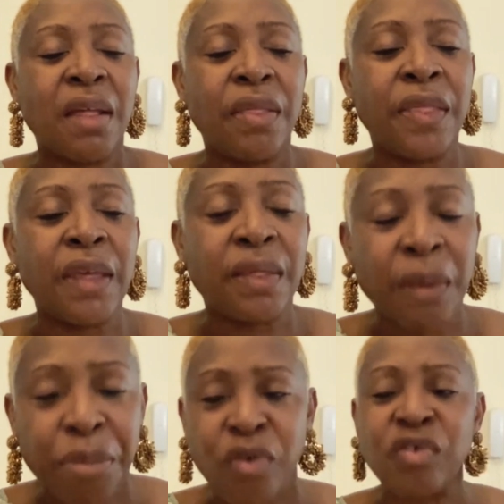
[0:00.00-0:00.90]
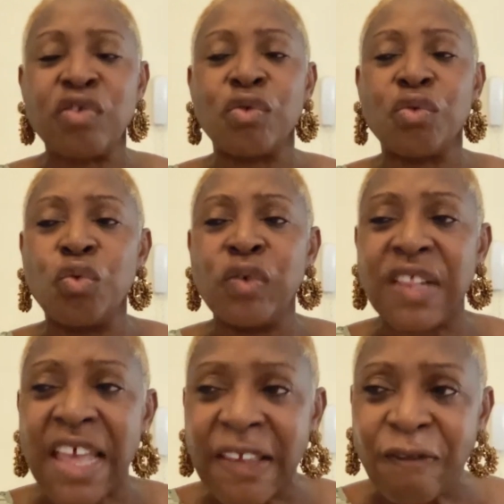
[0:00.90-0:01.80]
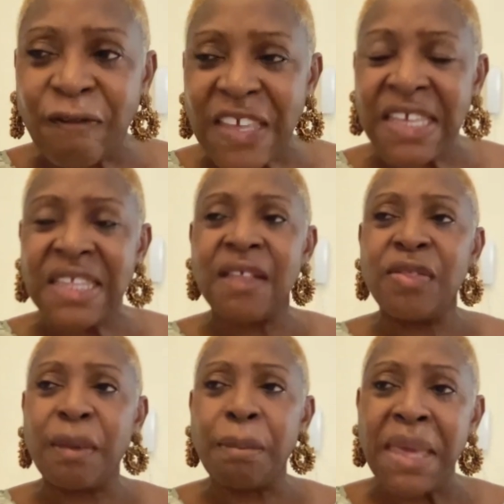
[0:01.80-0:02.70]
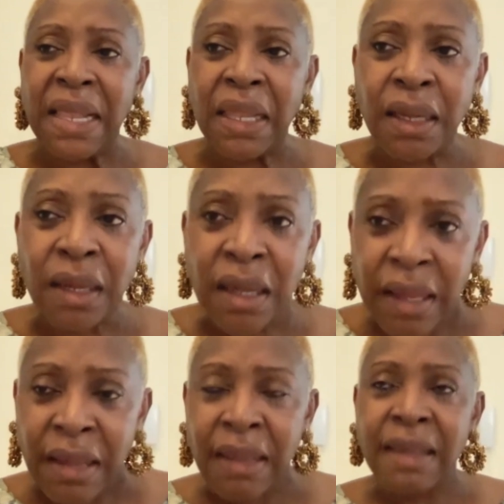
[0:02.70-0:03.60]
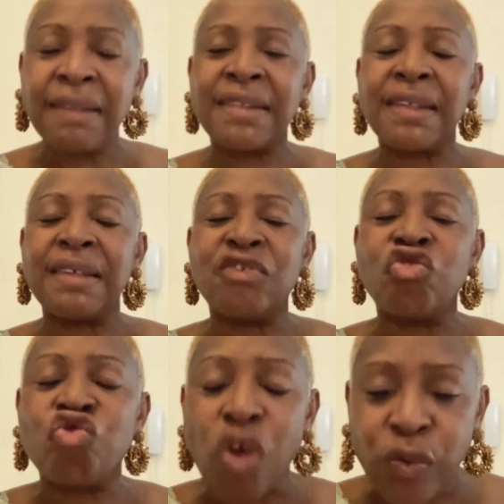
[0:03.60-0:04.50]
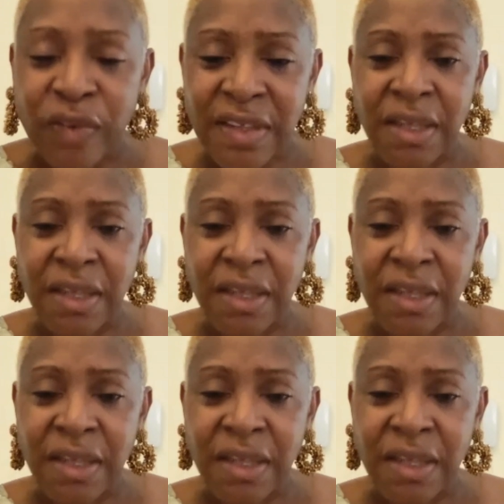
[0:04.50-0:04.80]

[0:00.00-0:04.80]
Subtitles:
the person who is like feeding the mill is drowsy